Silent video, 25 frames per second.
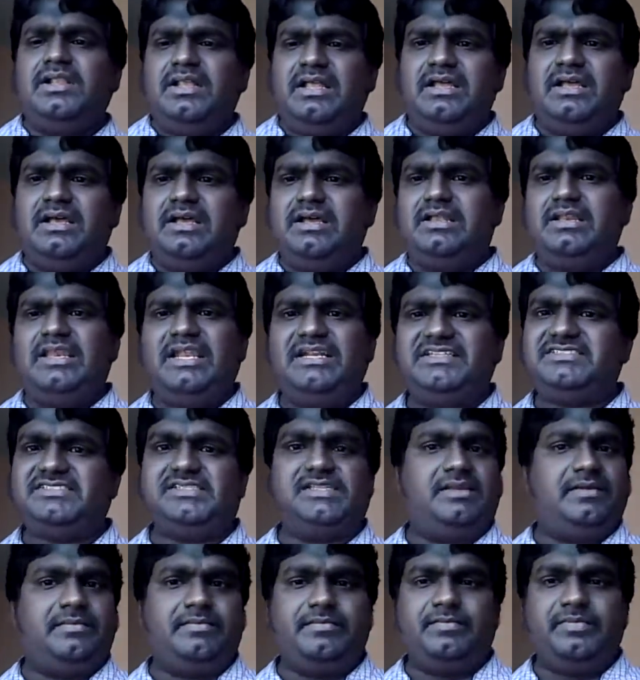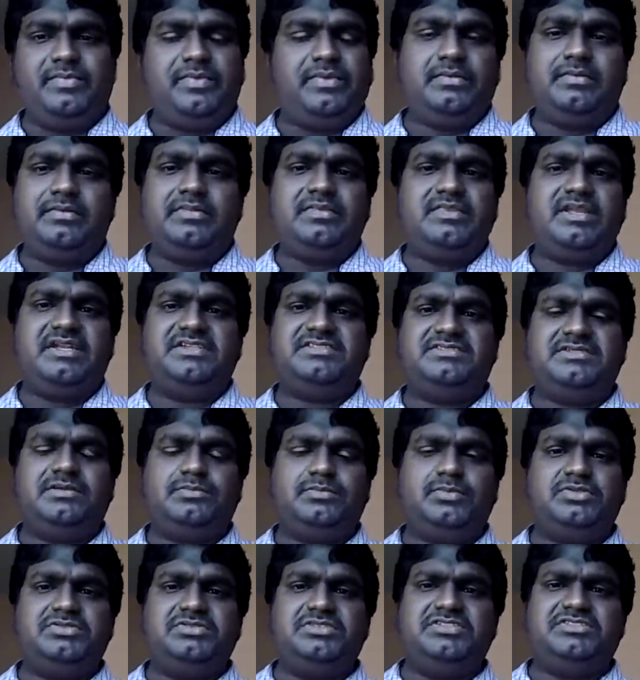let's see. That's
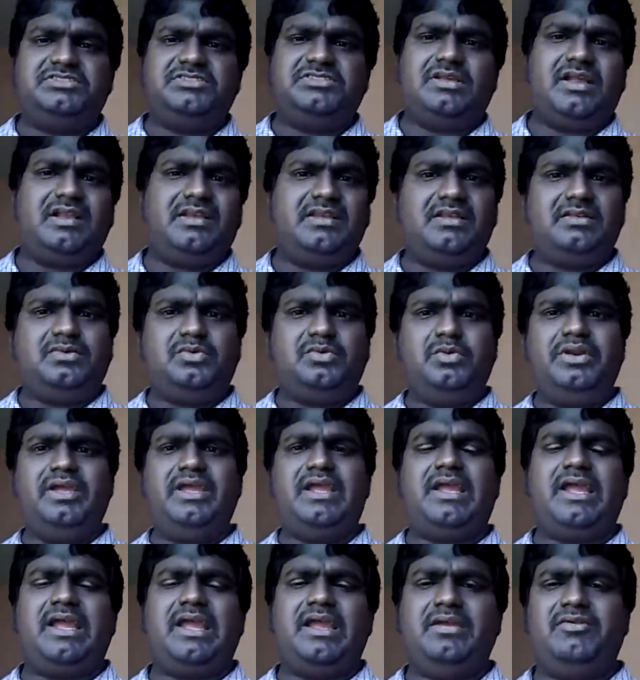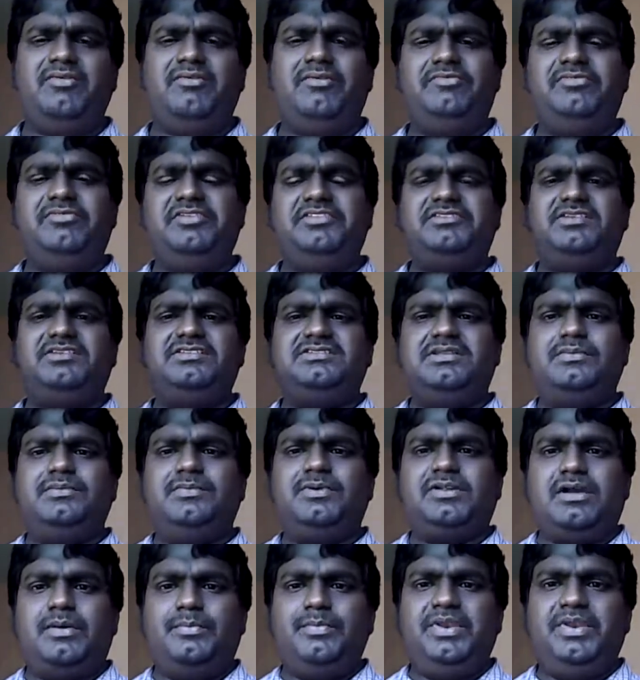about this. And today I have discussed
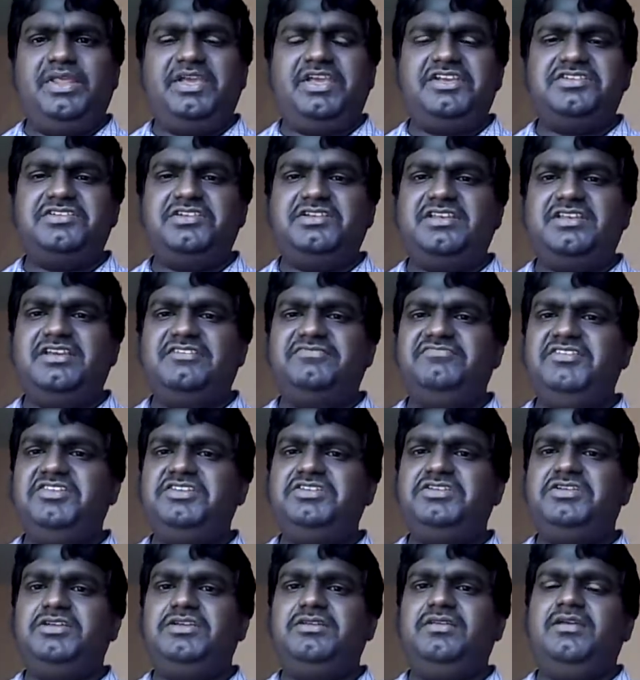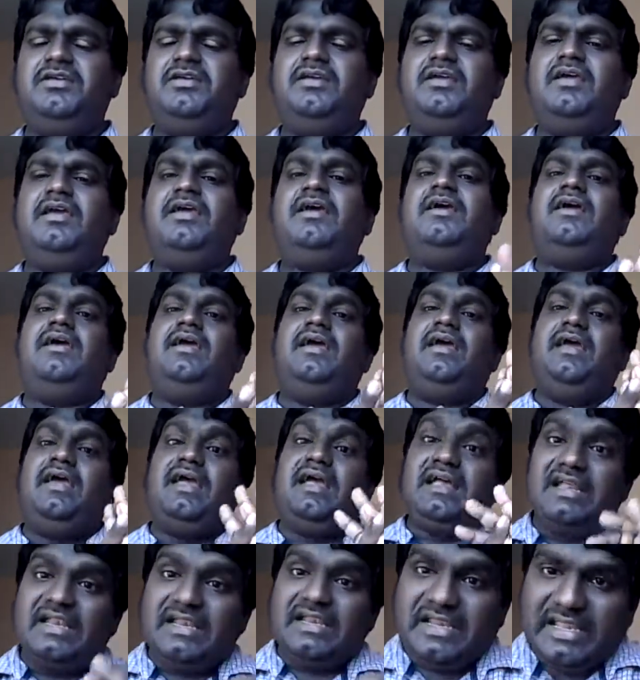about communication definition,
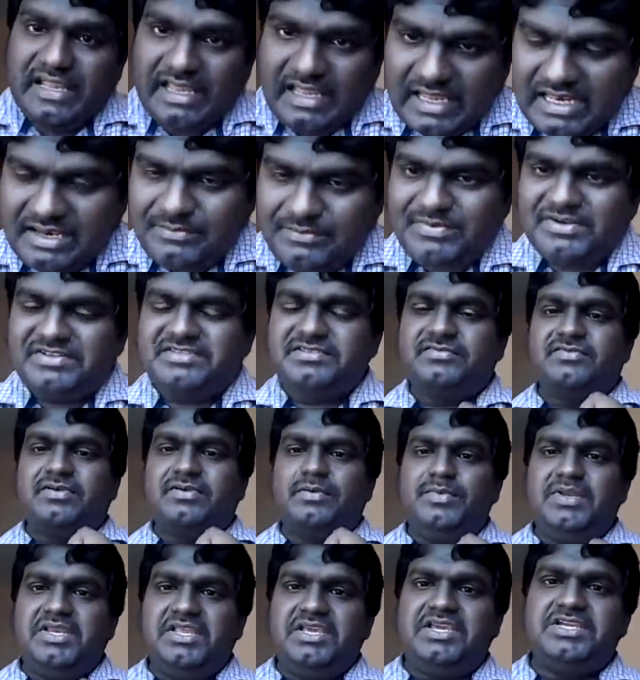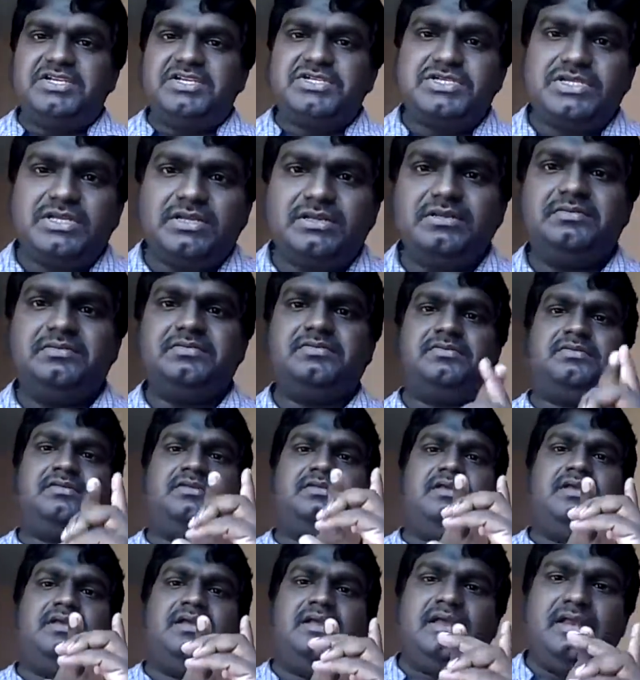elements of communication,
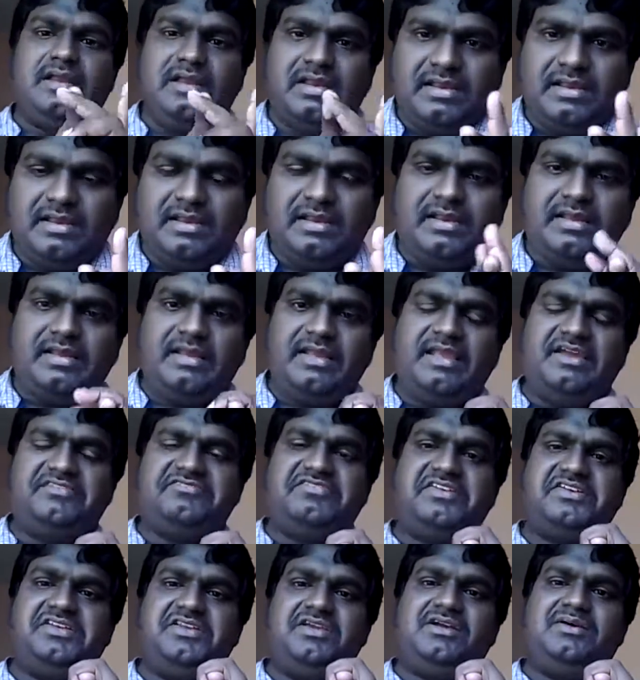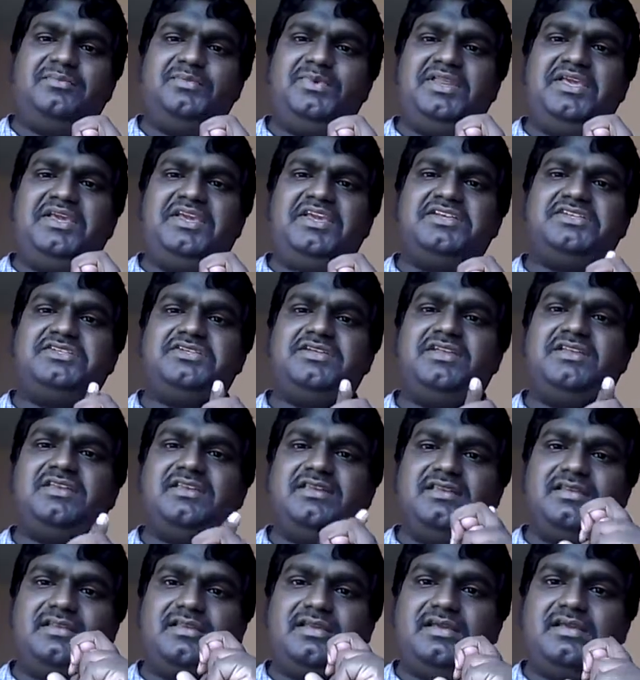effective
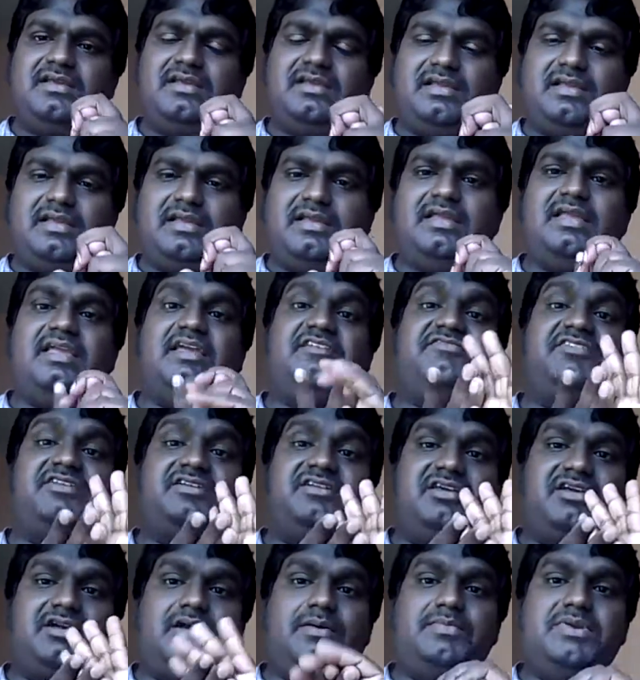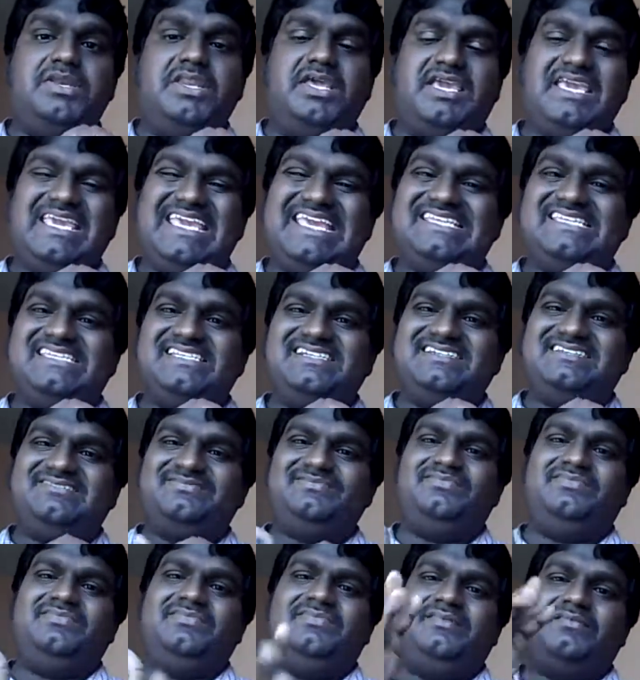communication, effective communicator,
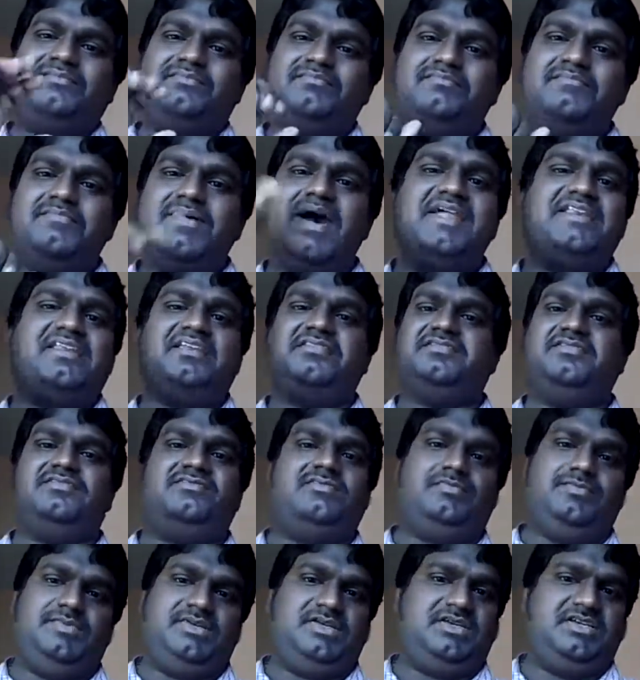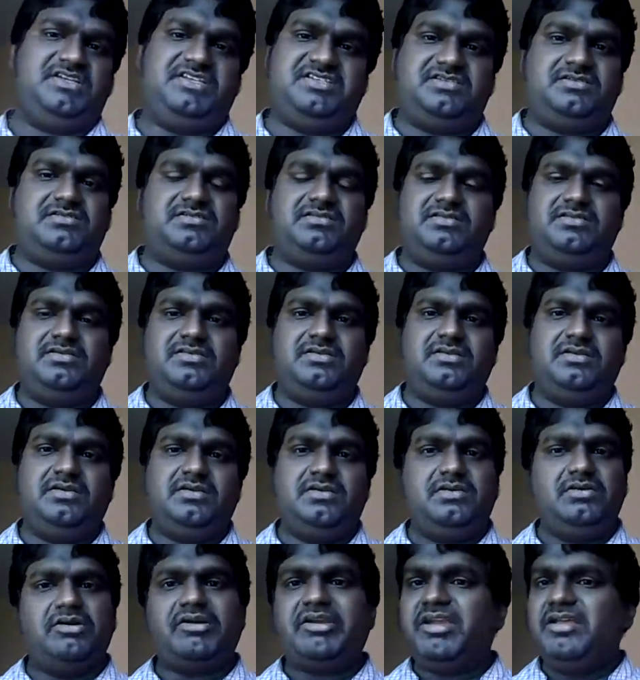barriers of communication.
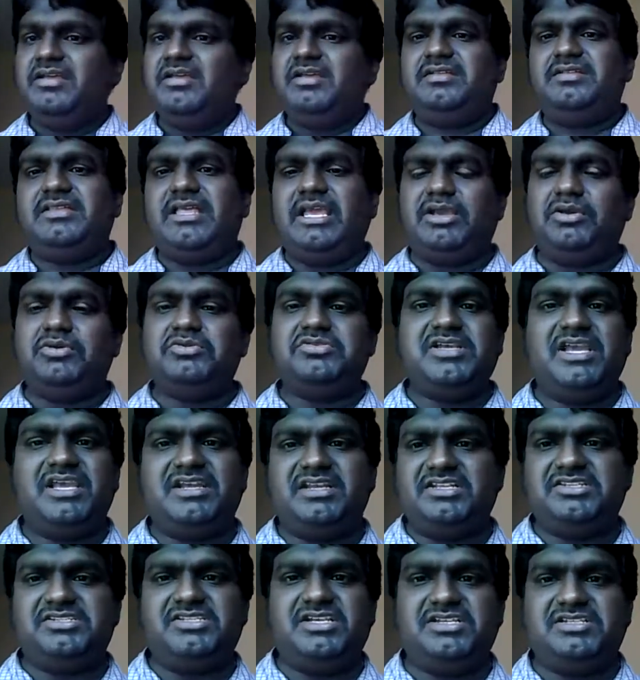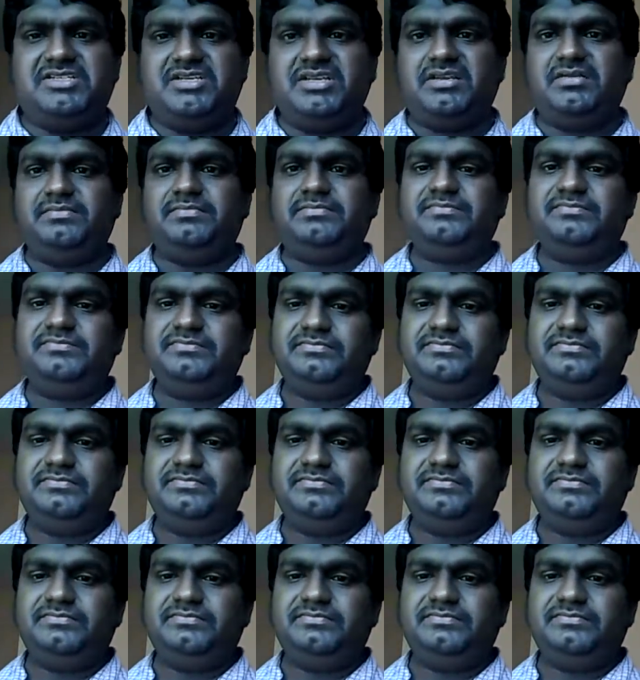Okay, thank you. Jai Ganesh, Jai Shri Ram.